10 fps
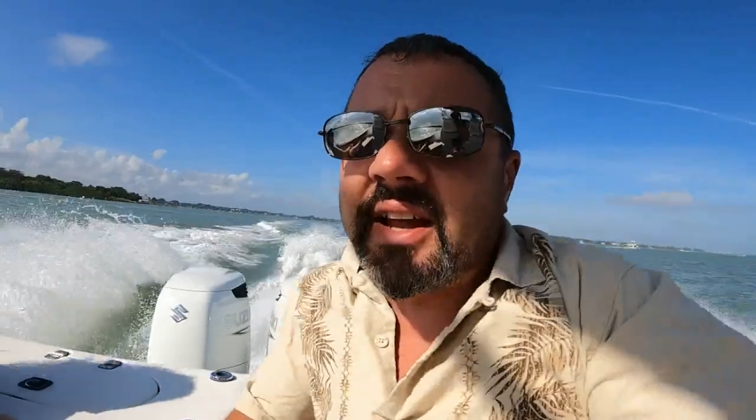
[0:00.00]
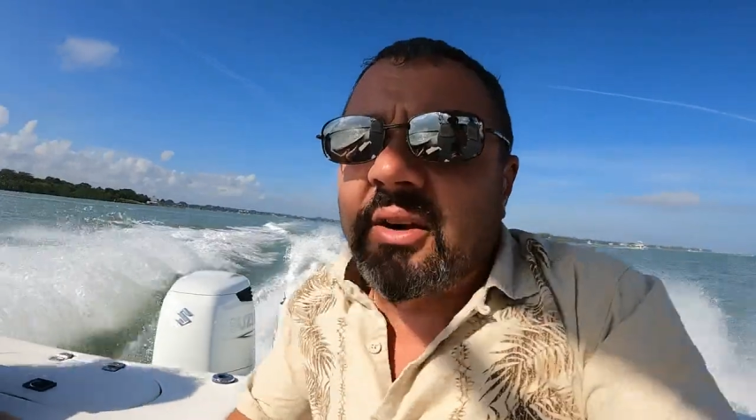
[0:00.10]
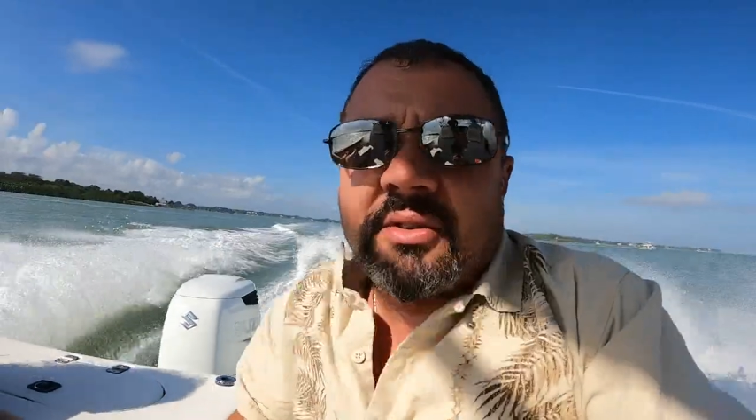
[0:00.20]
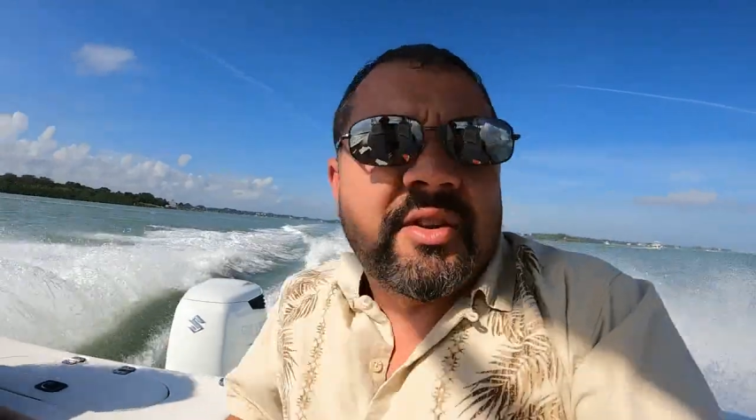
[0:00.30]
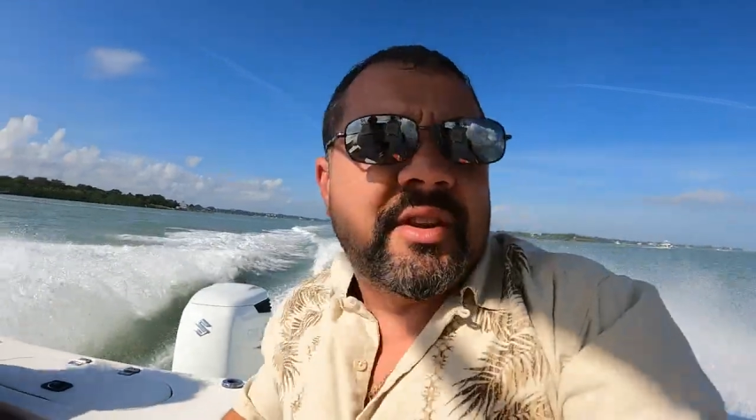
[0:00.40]
getting
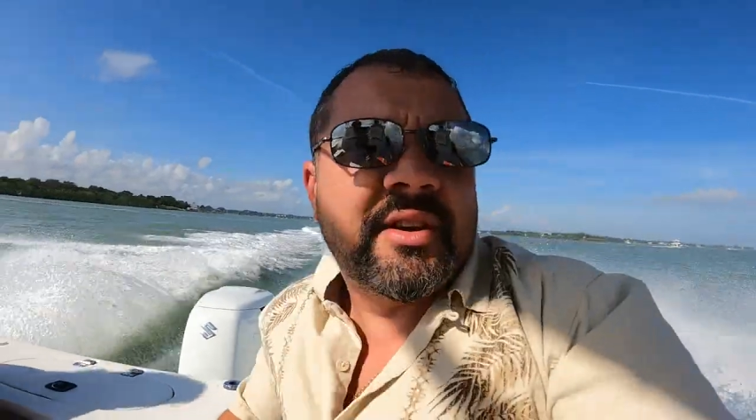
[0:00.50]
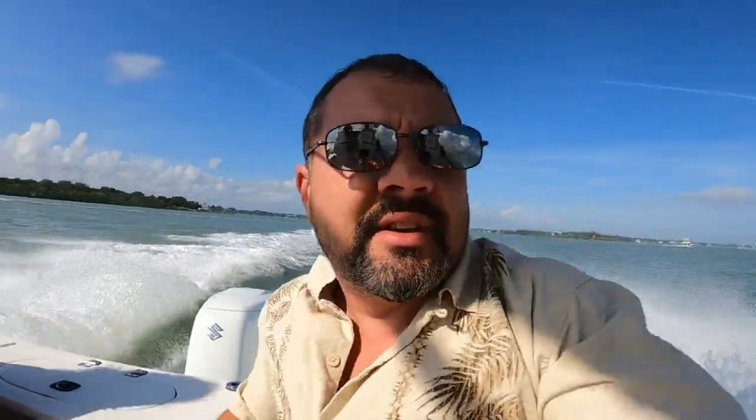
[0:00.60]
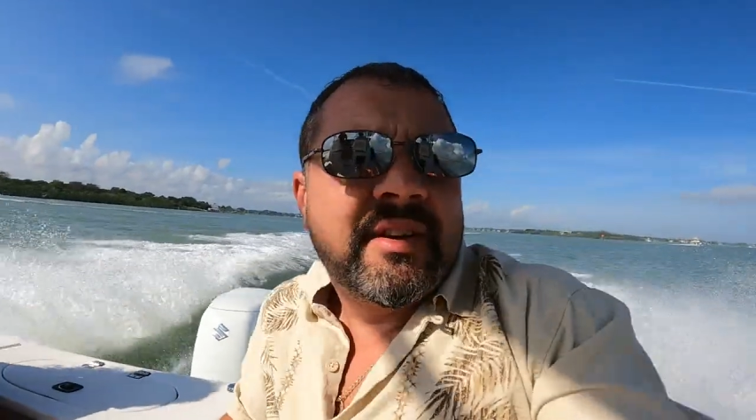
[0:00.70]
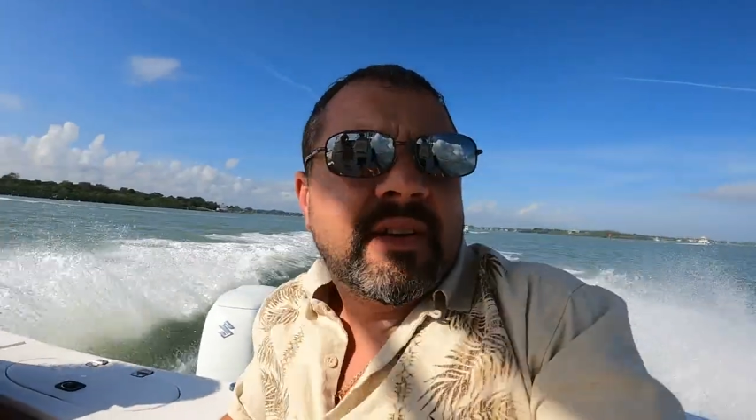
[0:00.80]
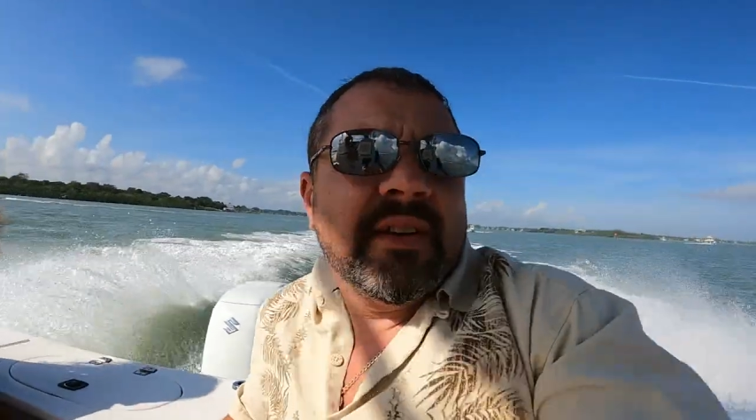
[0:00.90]
out to
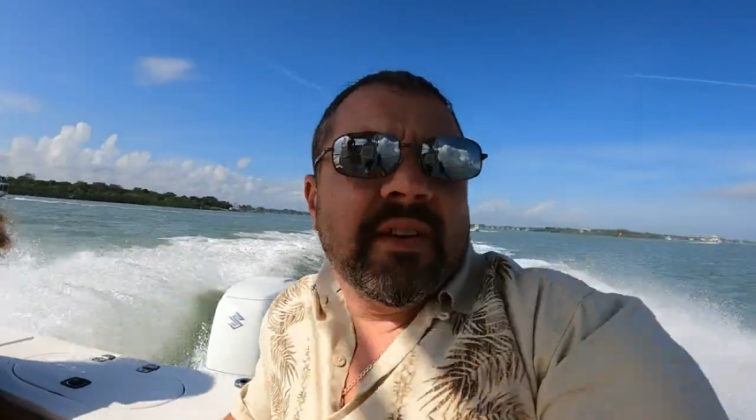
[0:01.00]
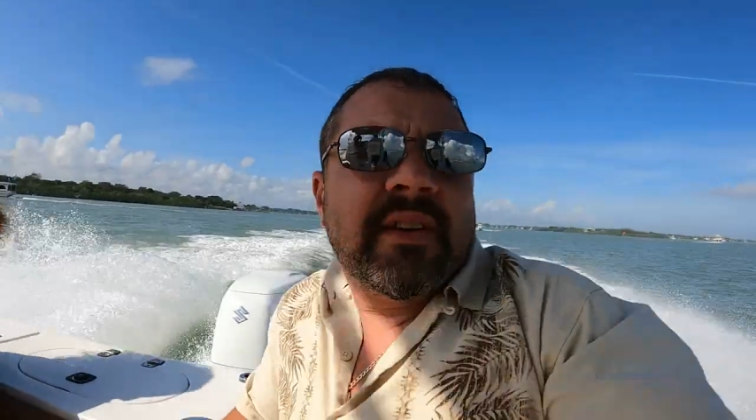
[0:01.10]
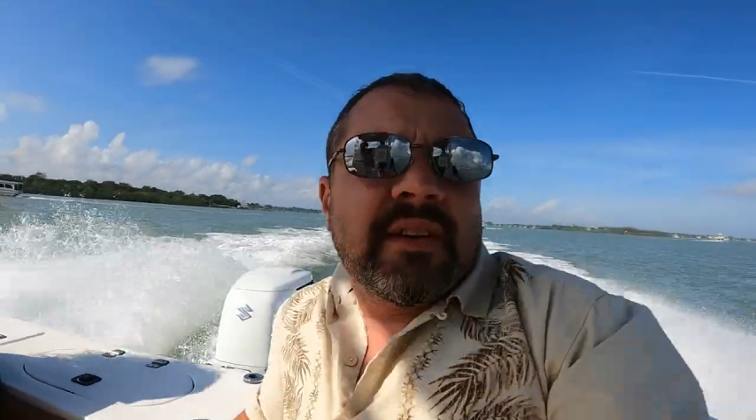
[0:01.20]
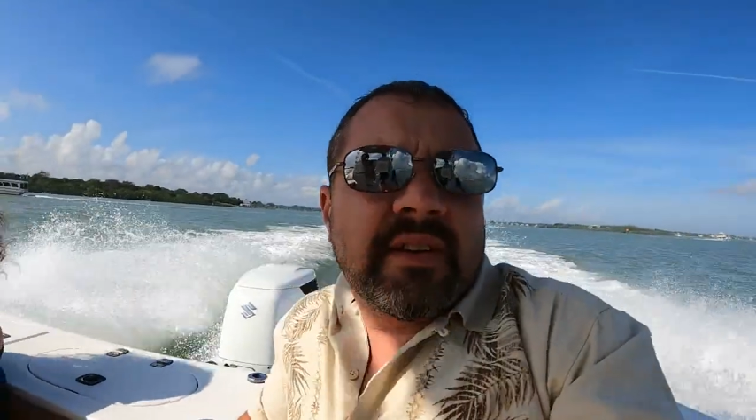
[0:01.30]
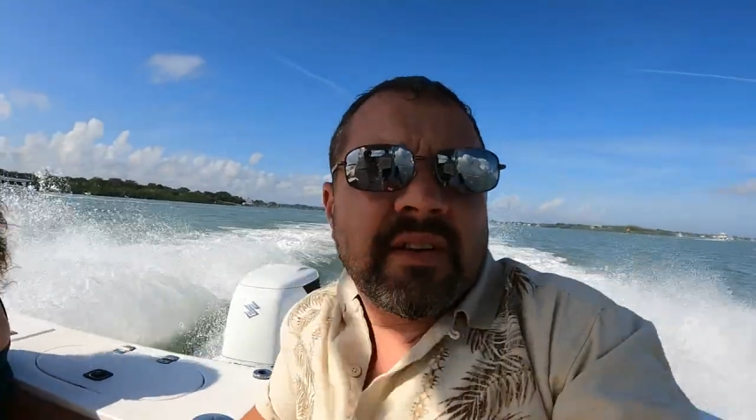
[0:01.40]
the. There's
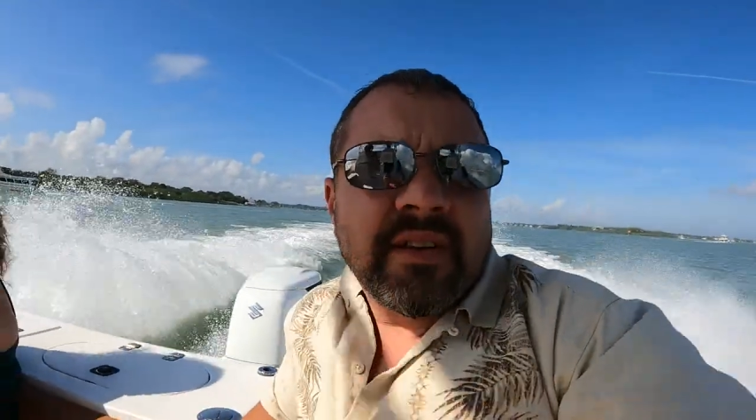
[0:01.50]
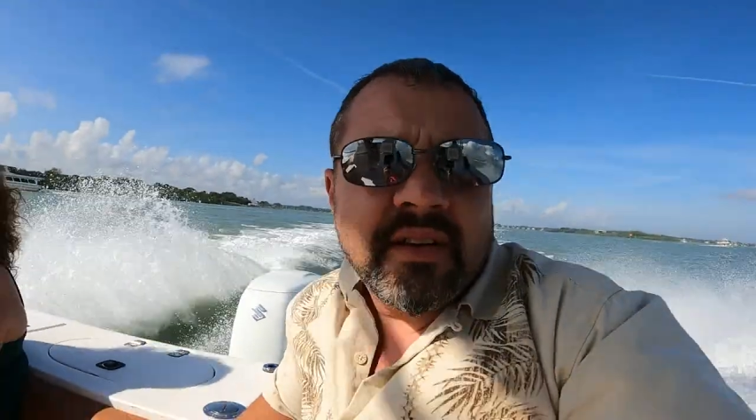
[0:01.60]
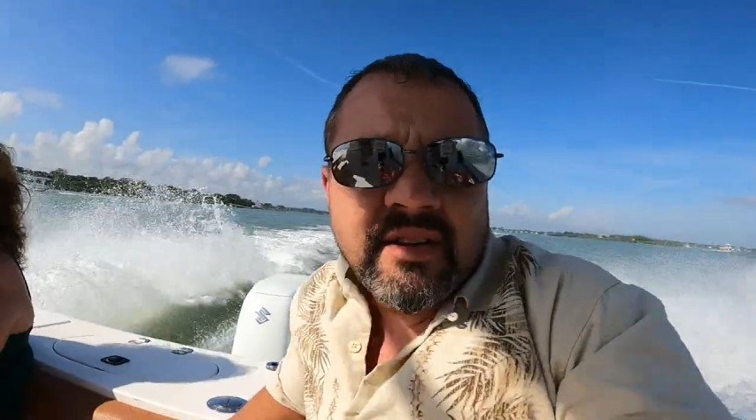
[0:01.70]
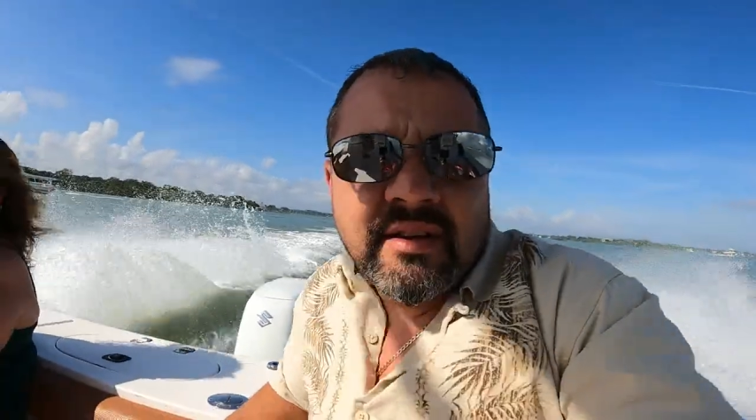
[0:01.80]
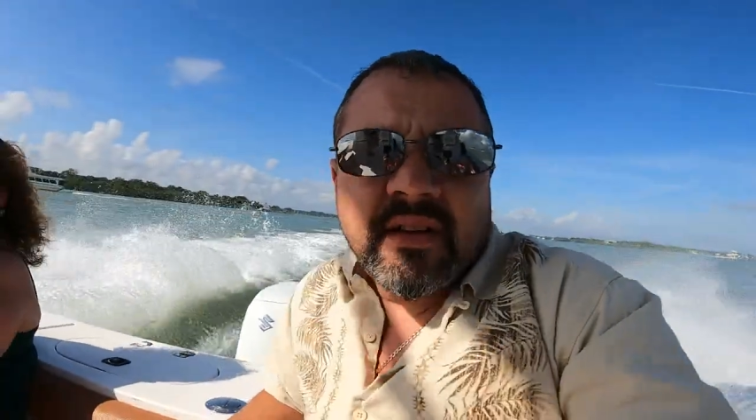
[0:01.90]
other
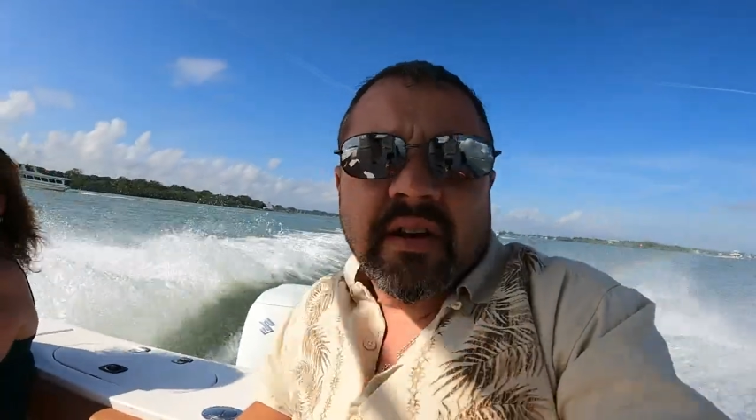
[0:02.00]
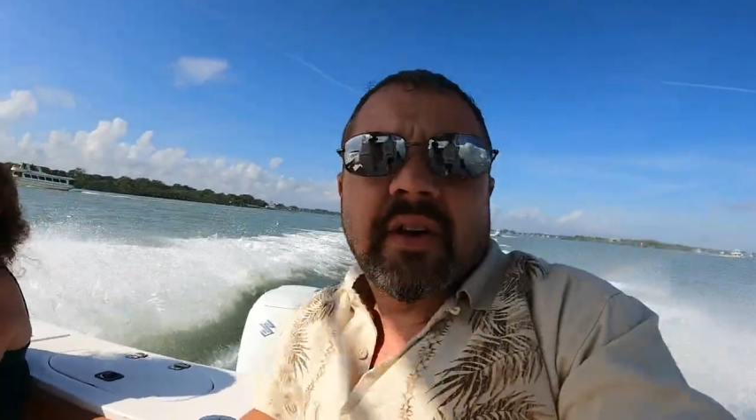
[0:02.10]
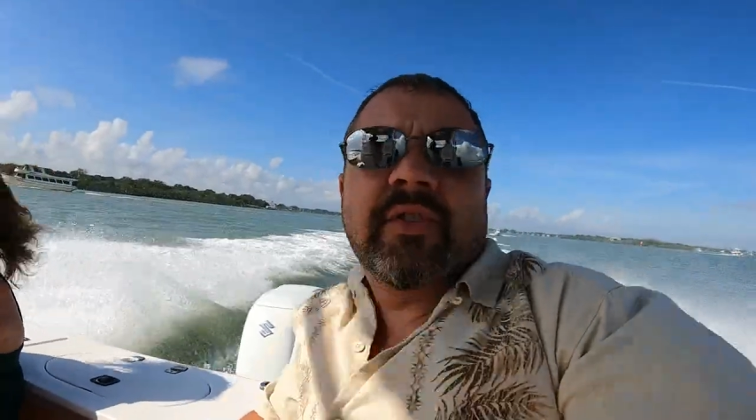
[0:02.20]
boats out.